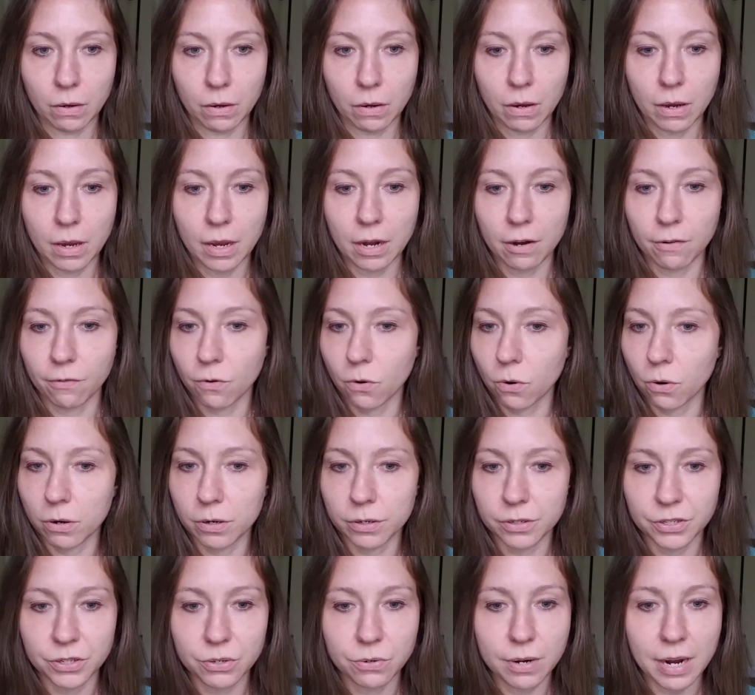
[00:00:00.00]
And of
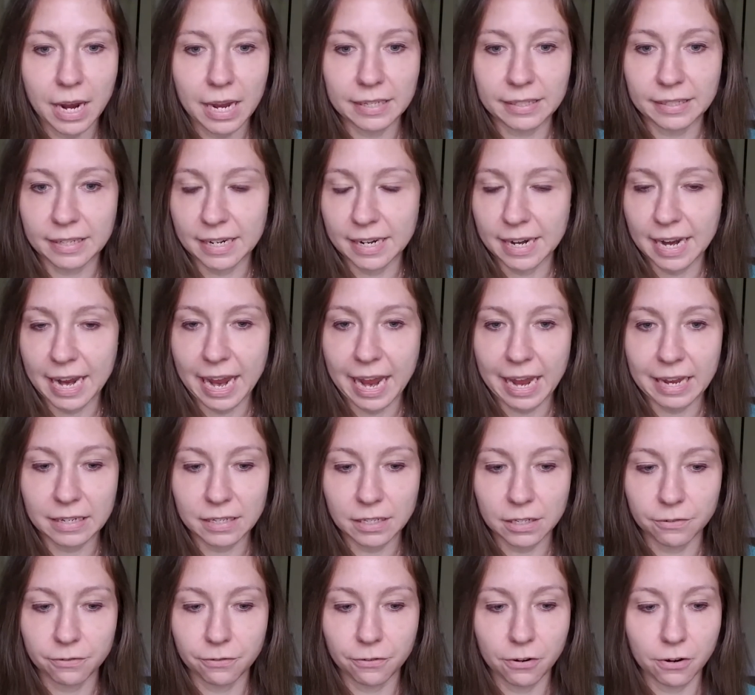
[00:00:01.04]
course, you guys can
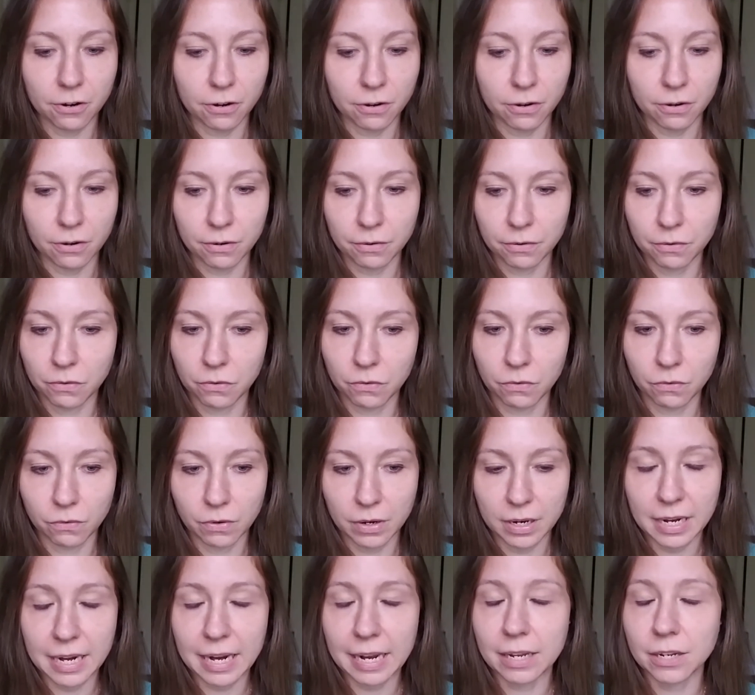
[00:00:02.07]
ask for
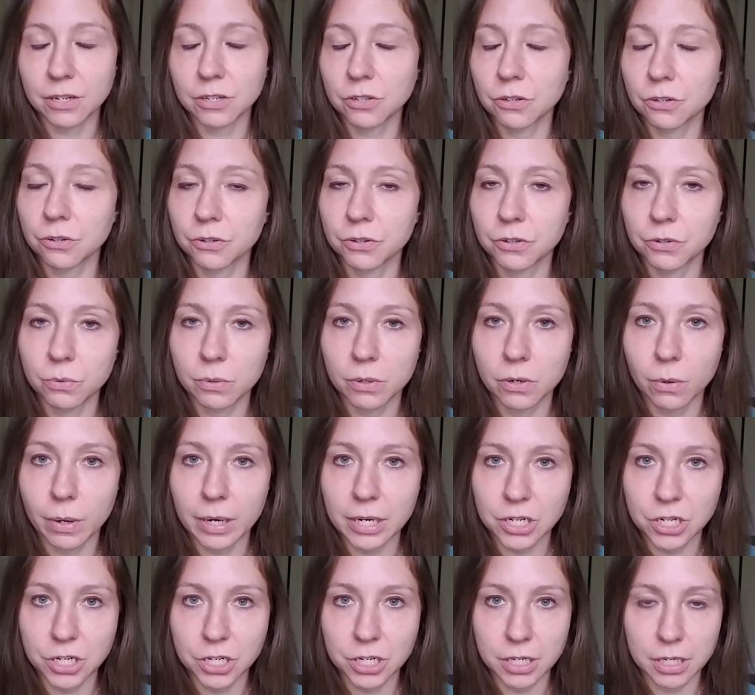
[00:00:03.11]
an answer to a
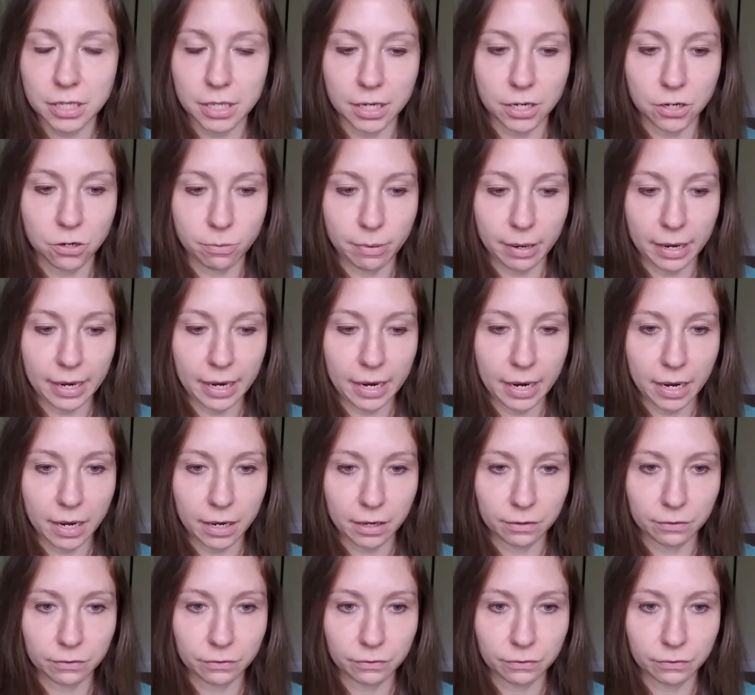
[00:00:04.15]
question that you may have.